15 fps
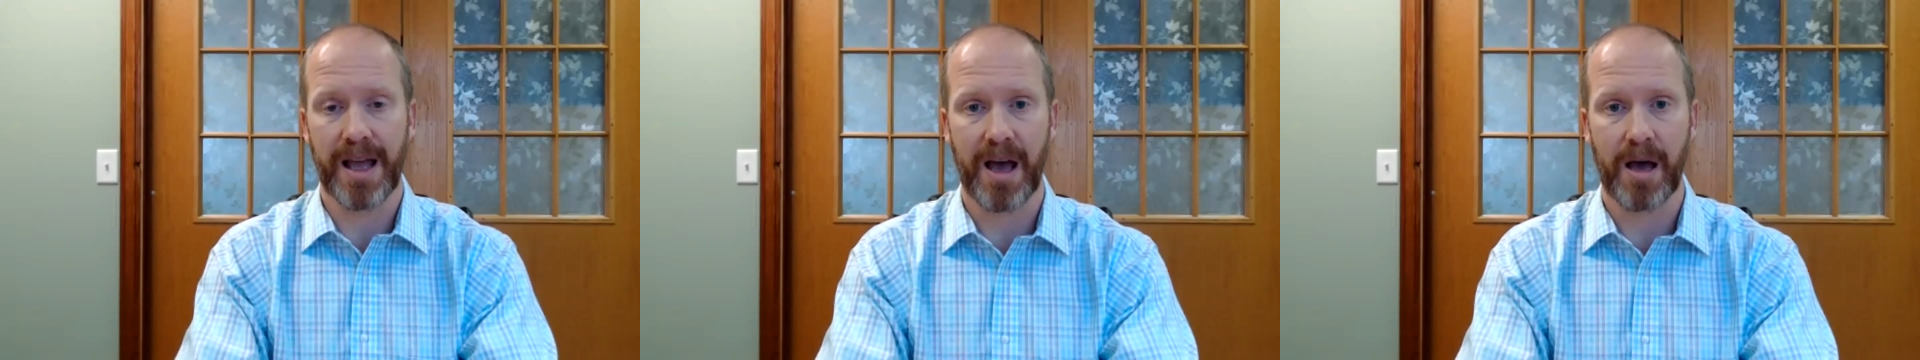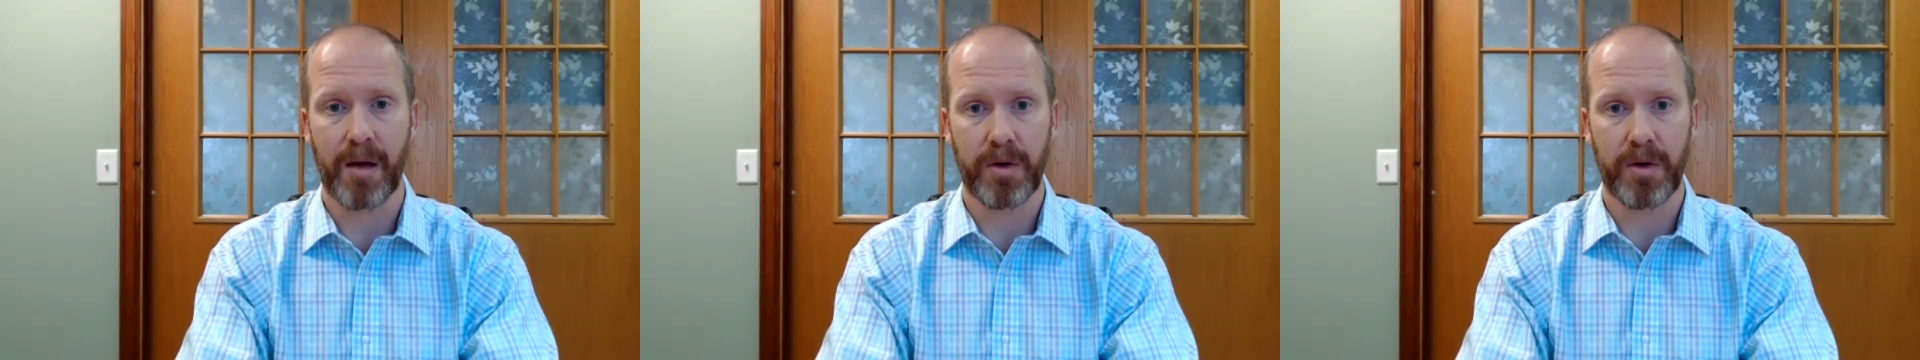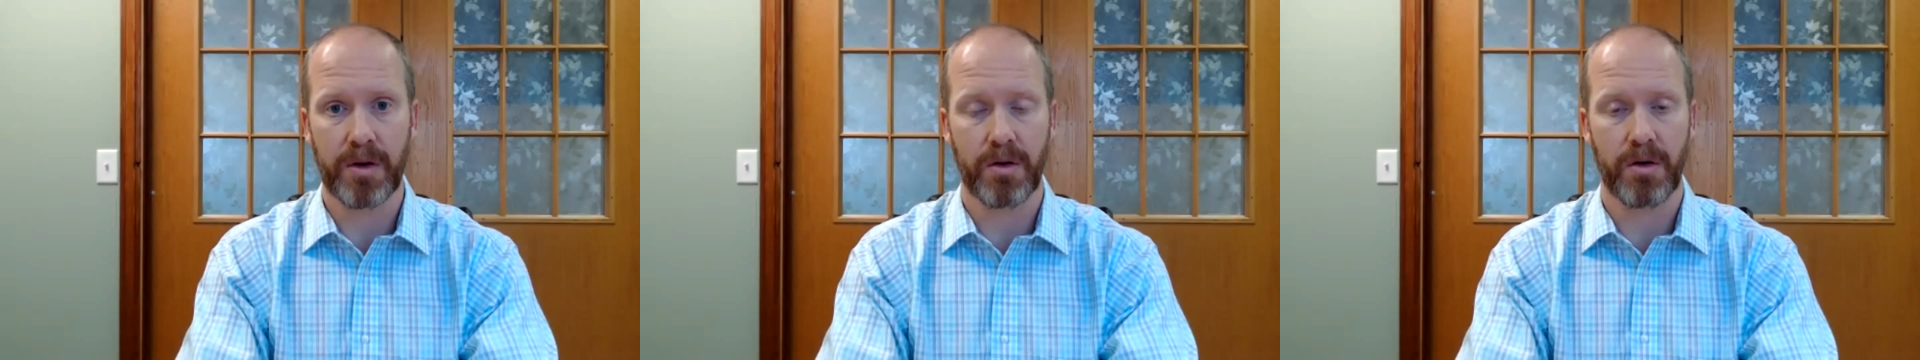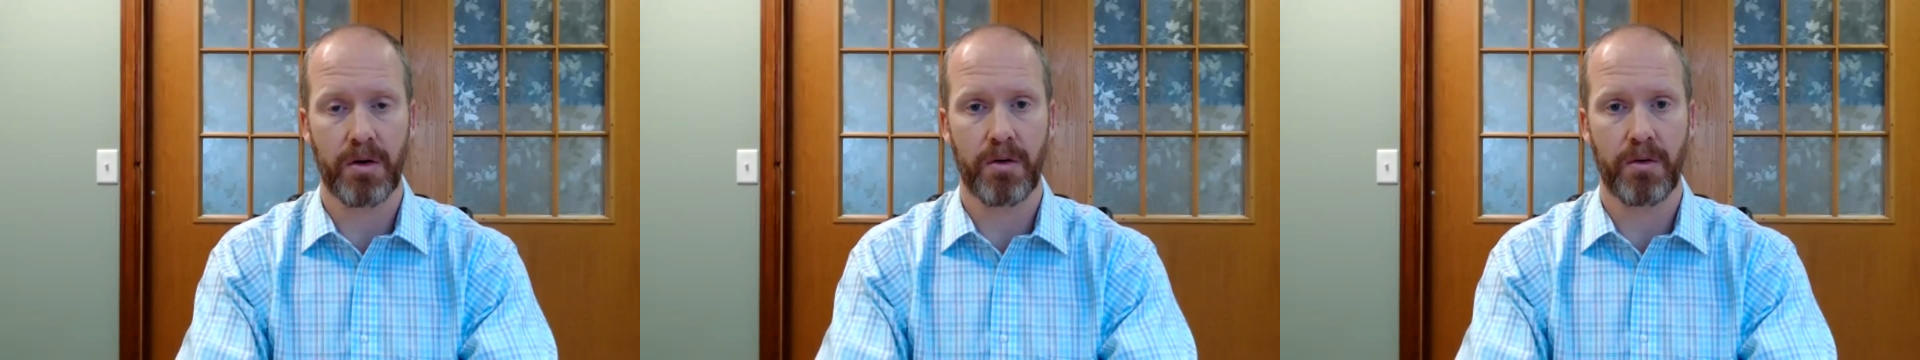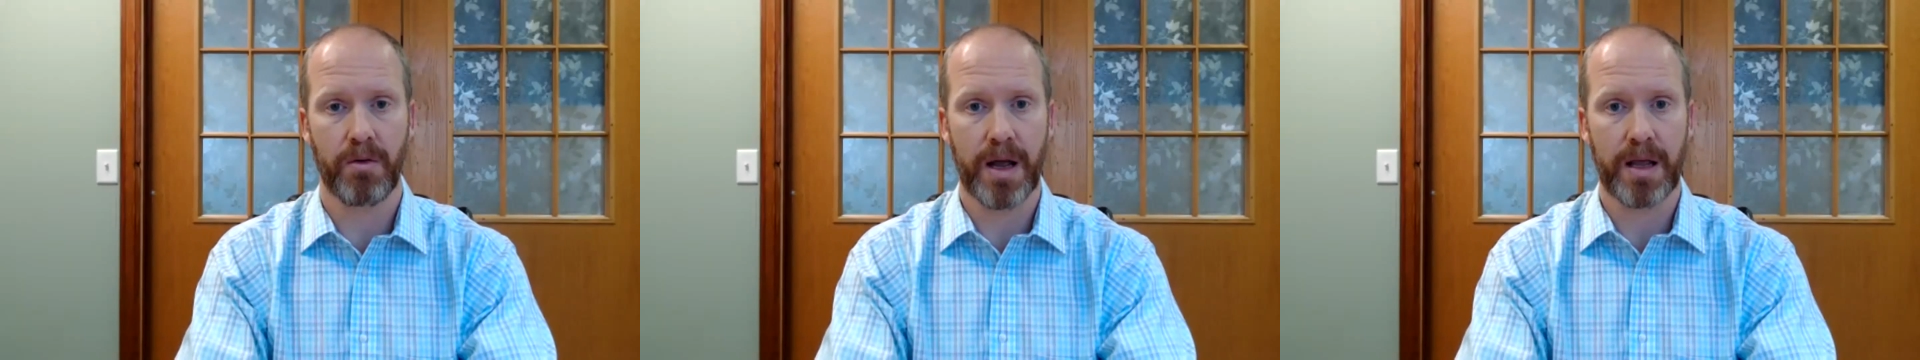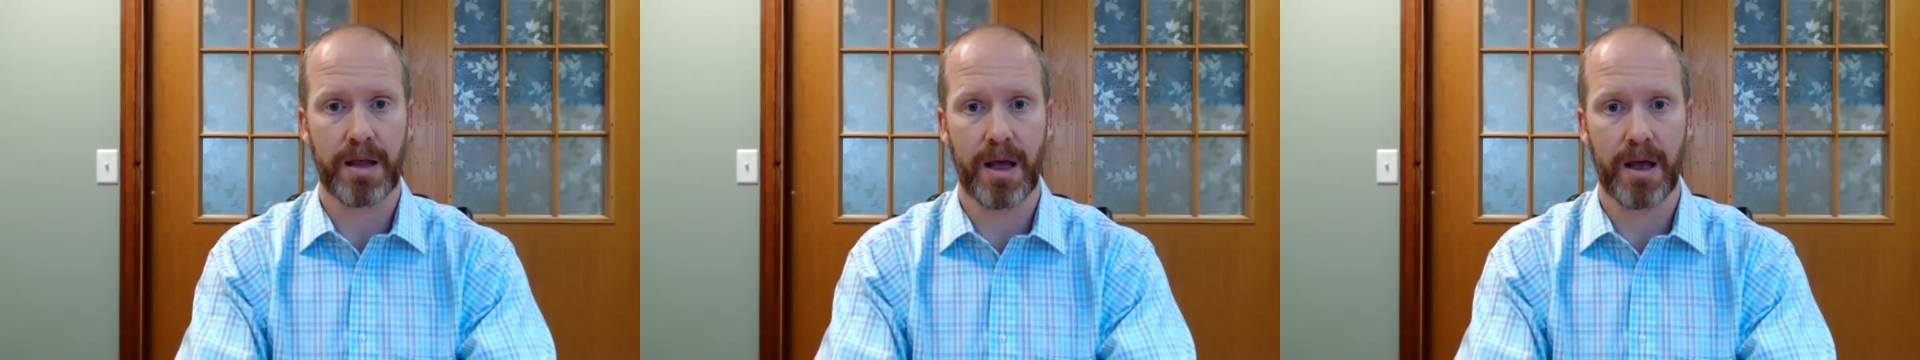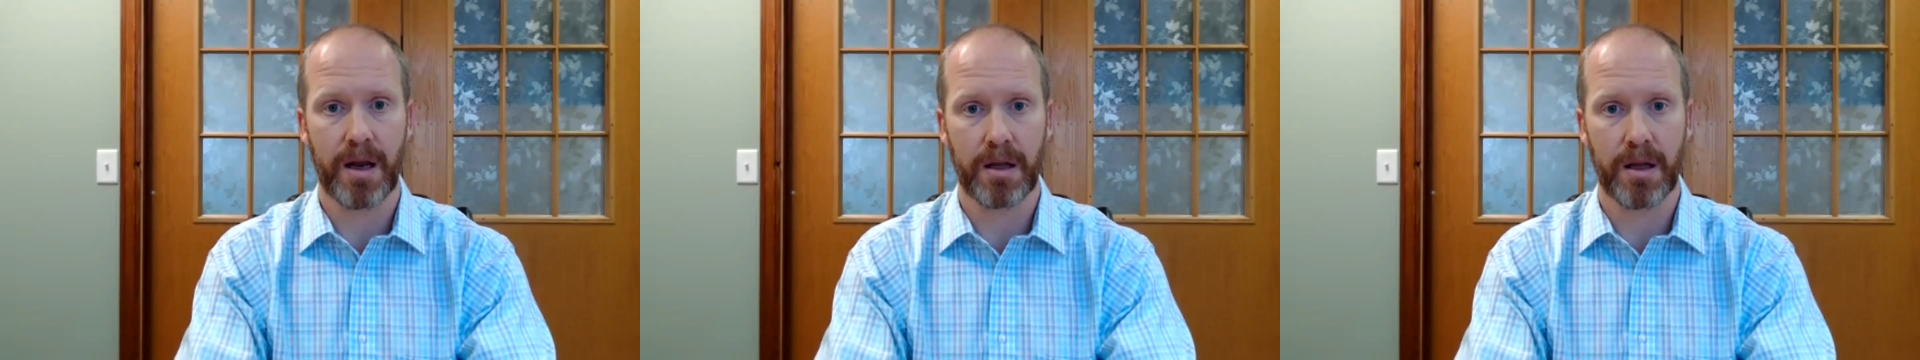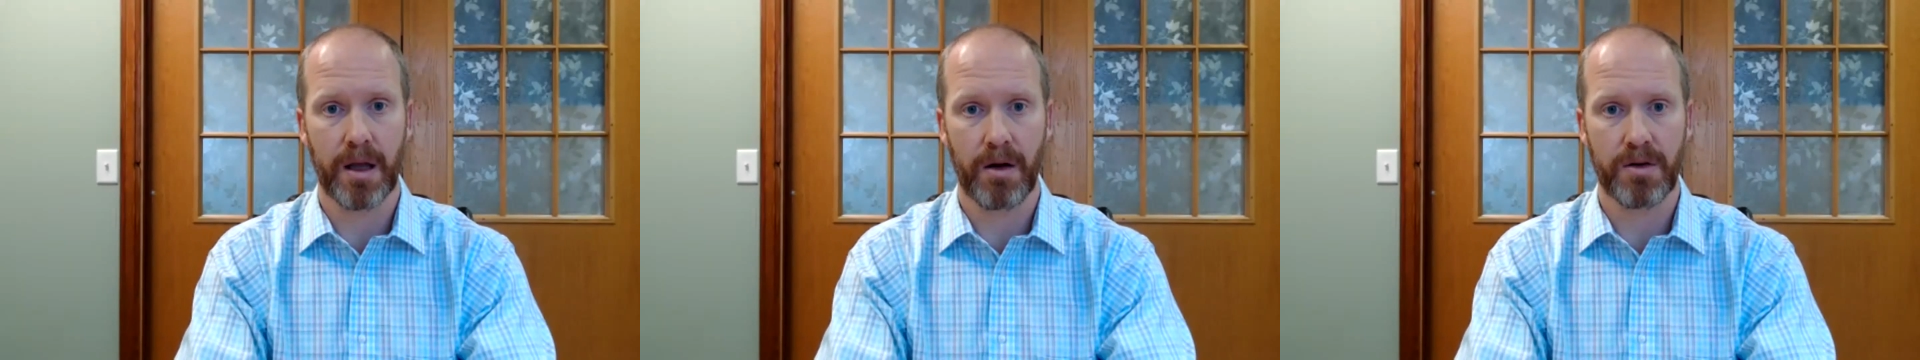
happening to her right then and there.